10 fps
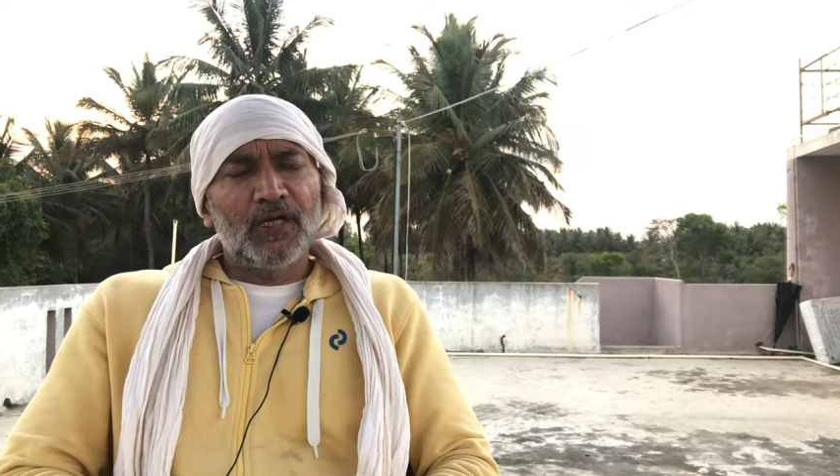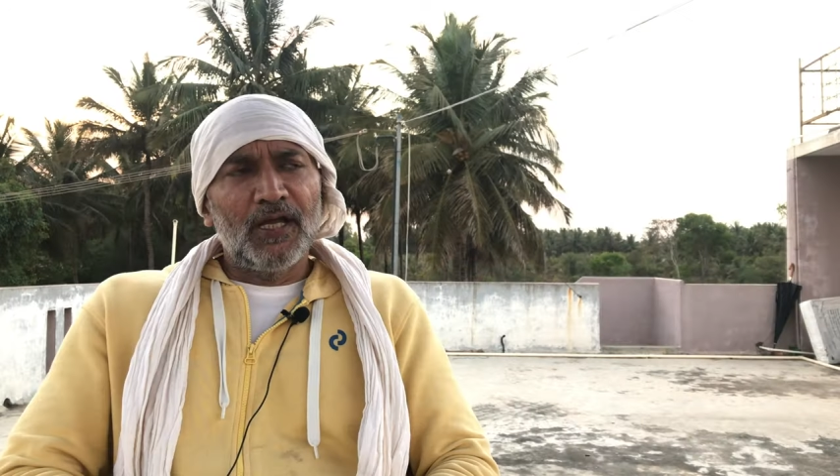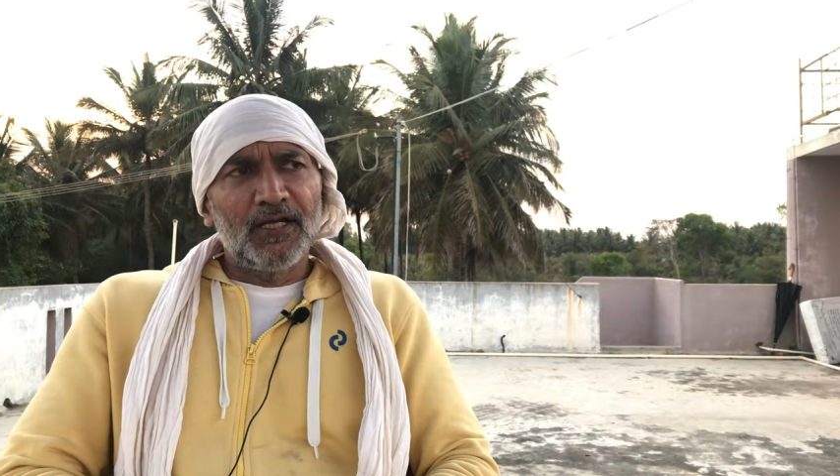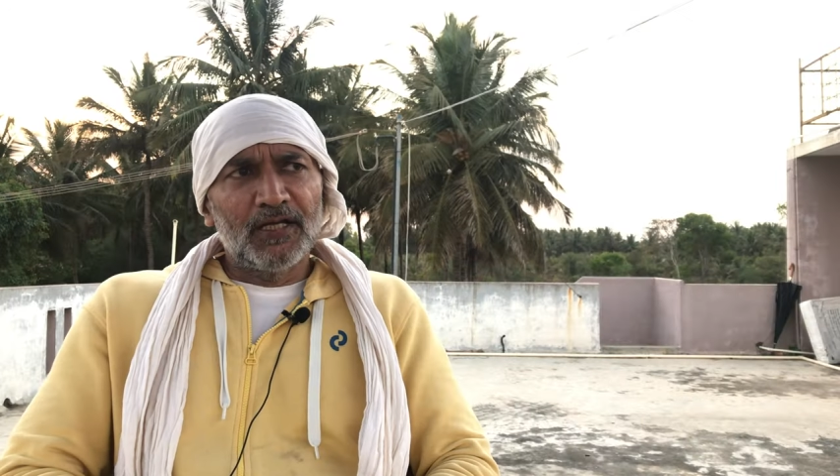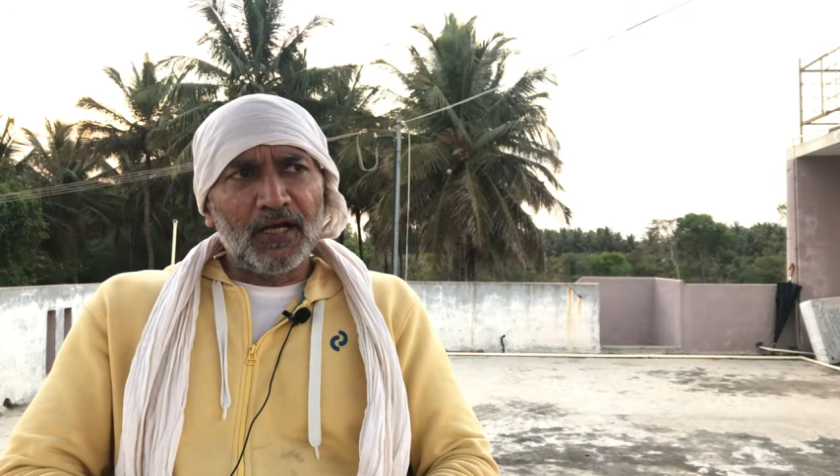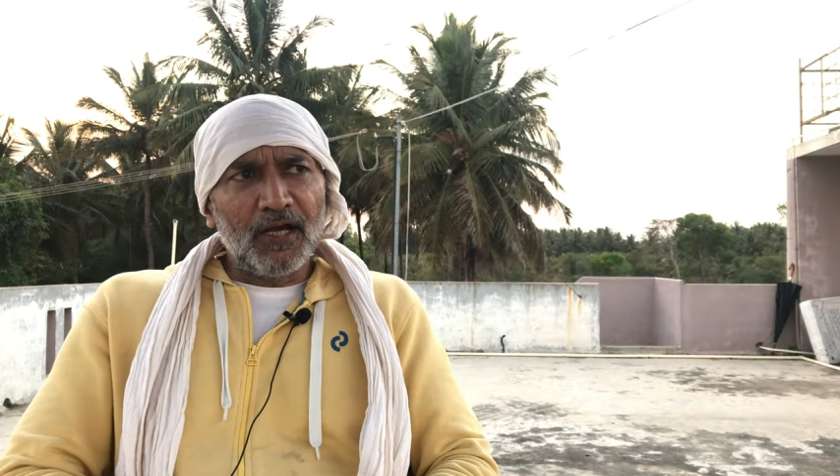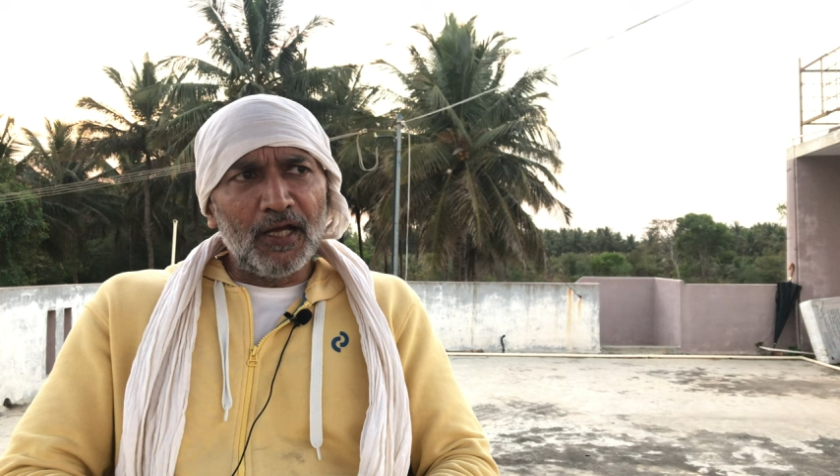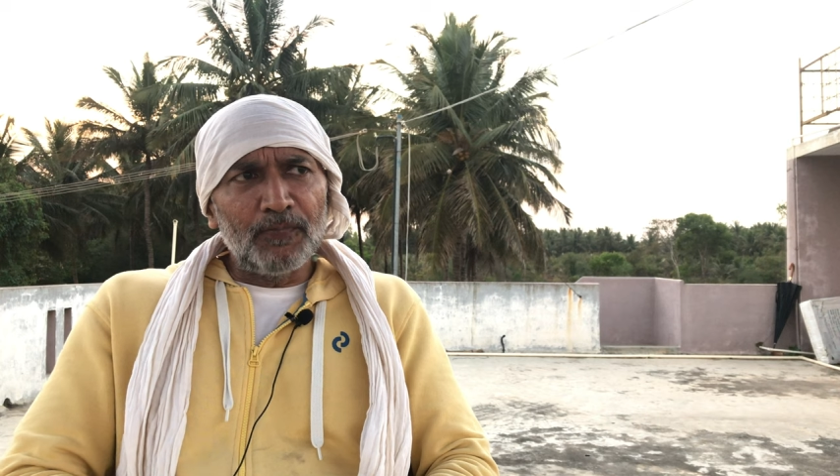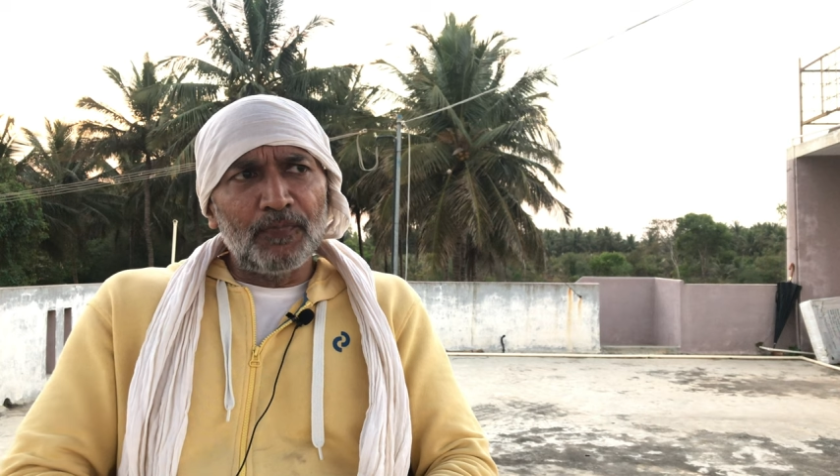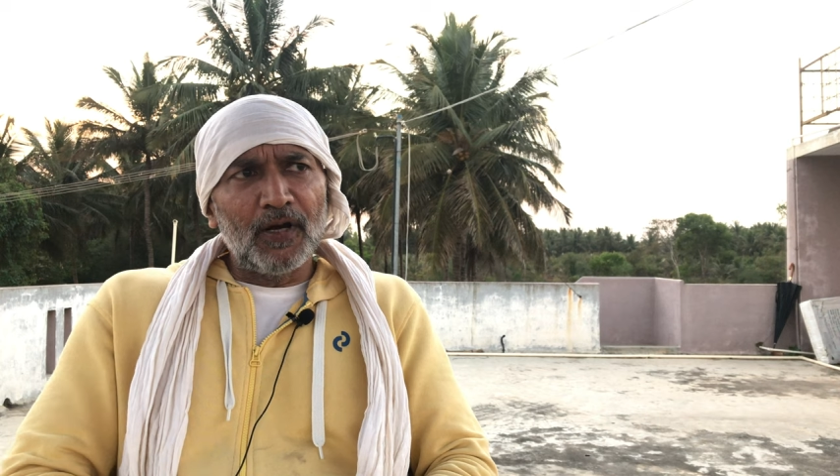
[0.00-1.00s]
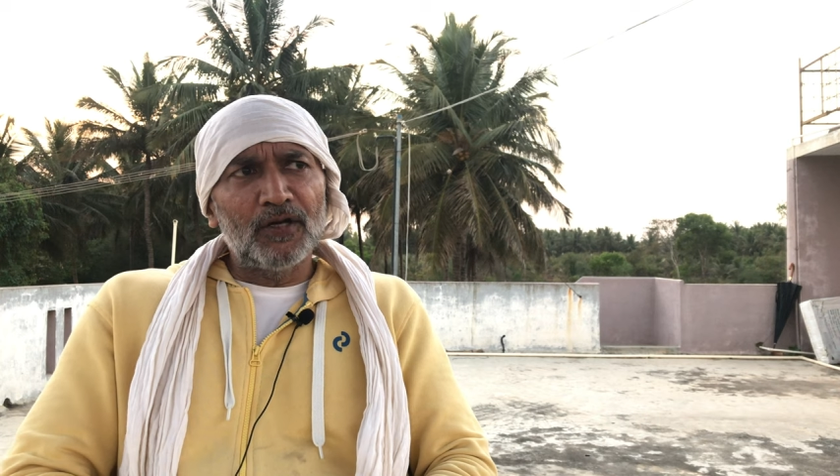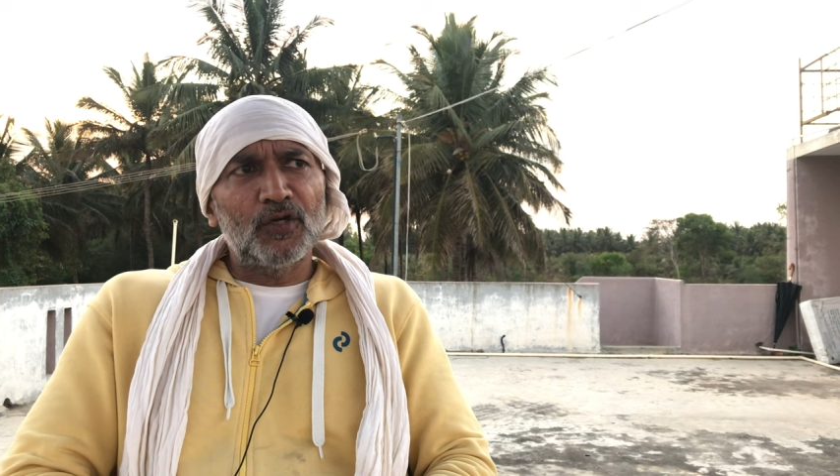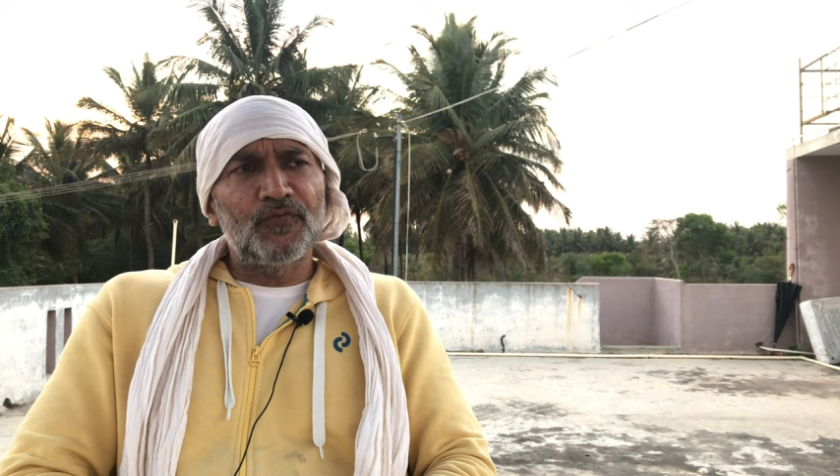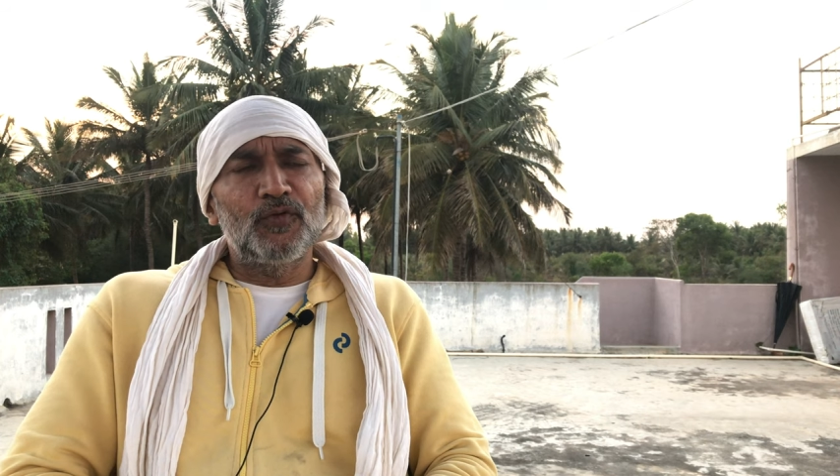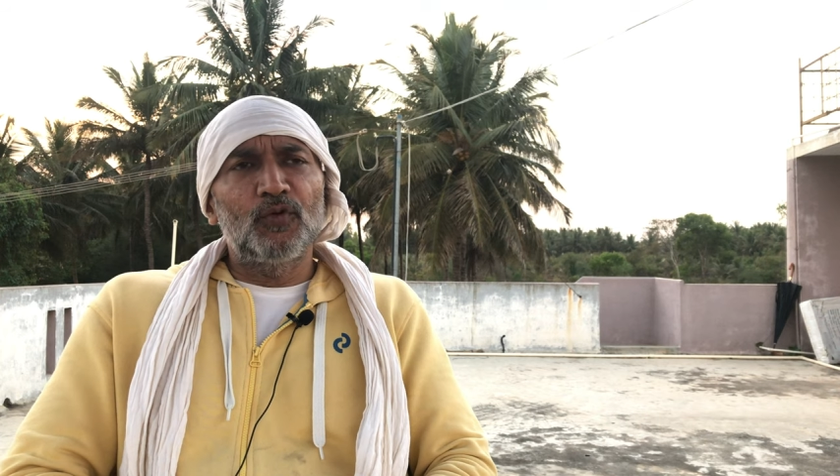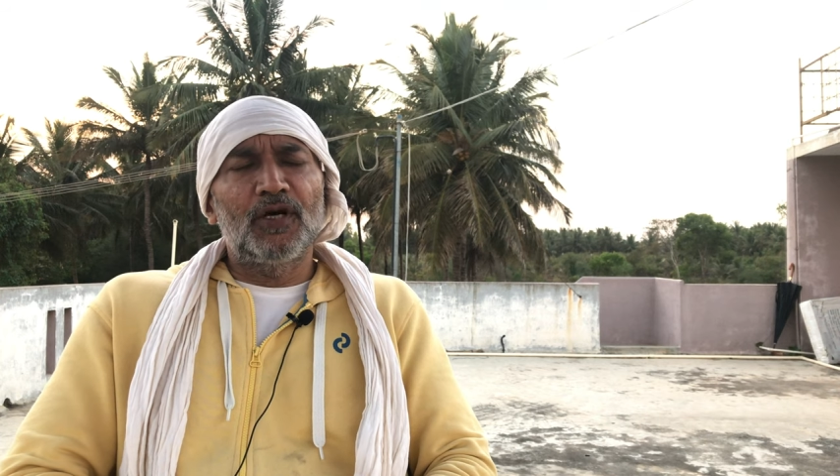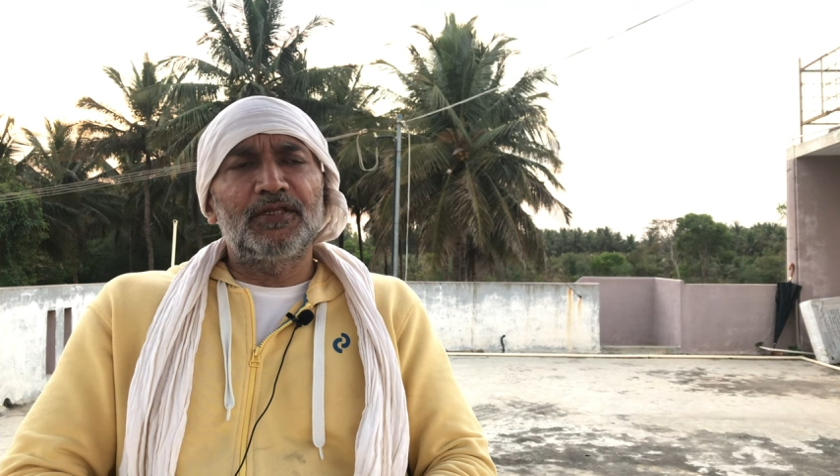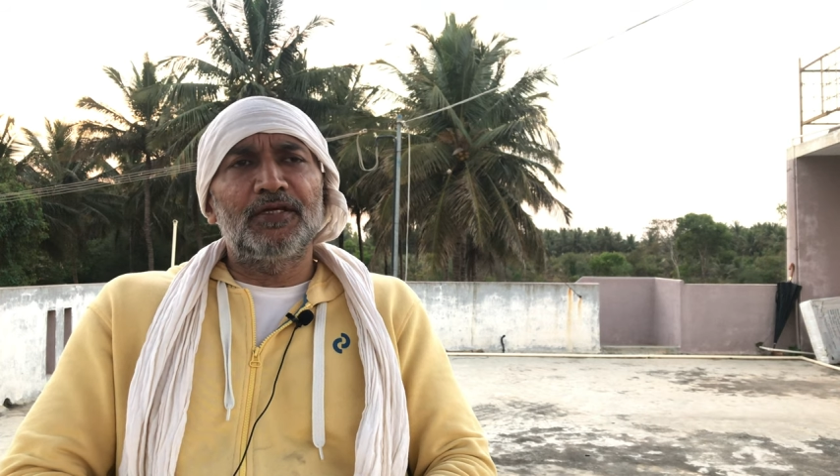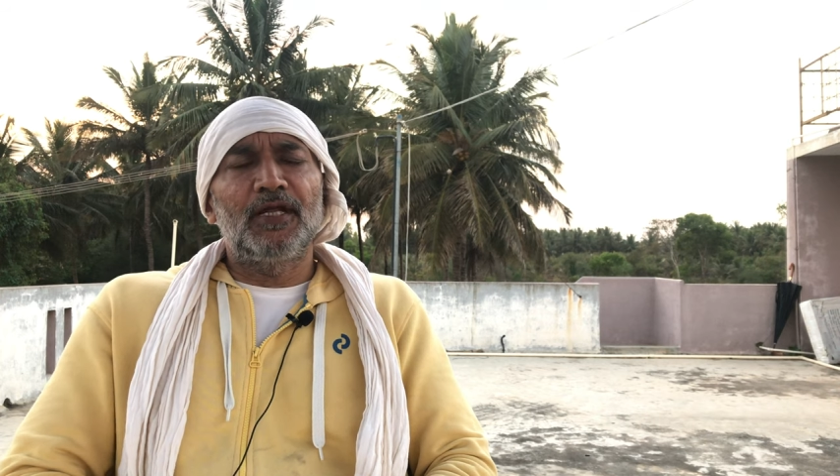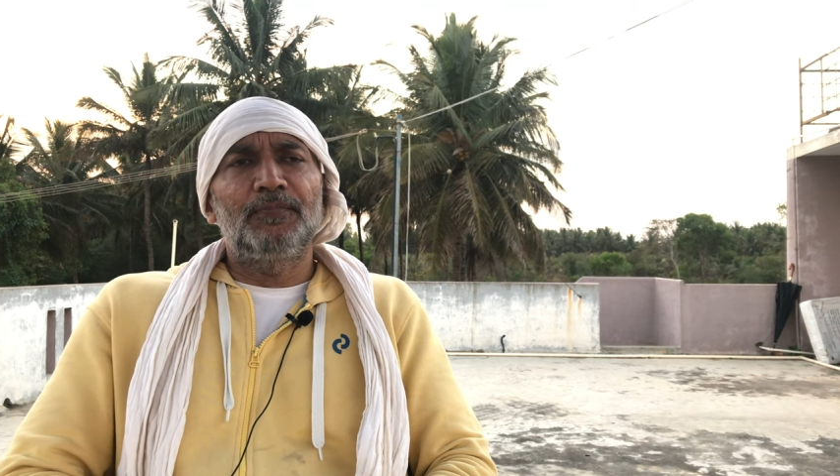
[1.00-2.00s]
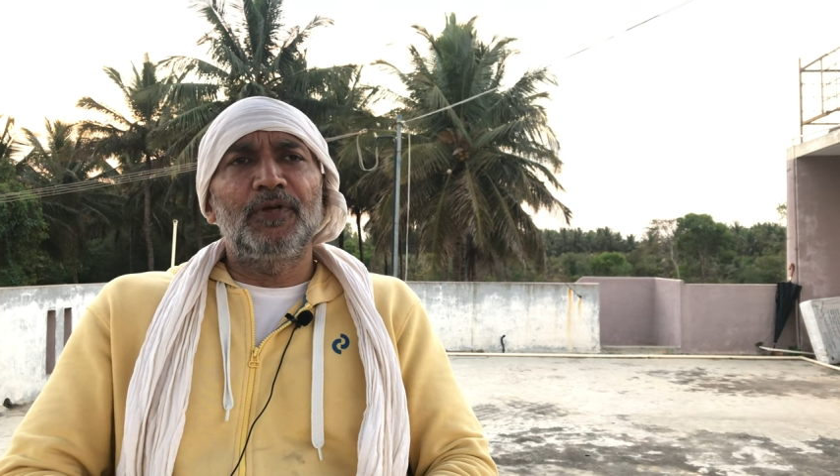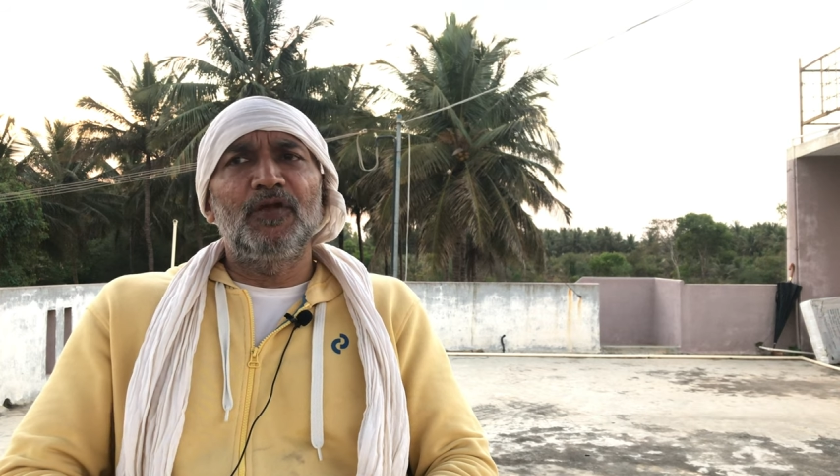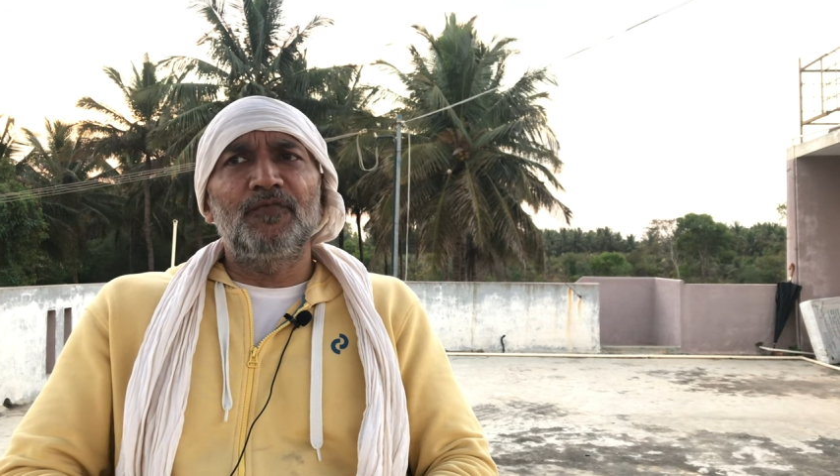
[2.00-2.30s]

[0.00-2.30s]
The entire part of yoga therapy,